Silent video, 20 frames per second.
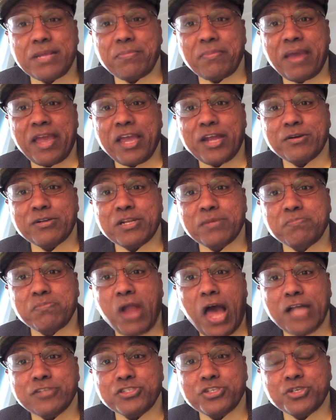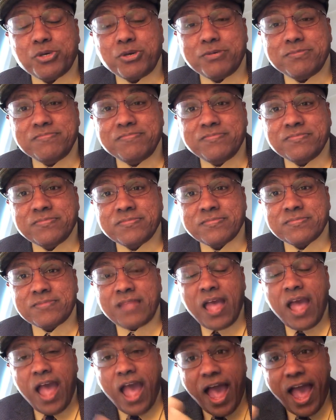Mayor de Blasio
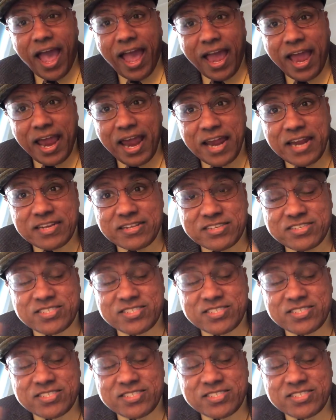and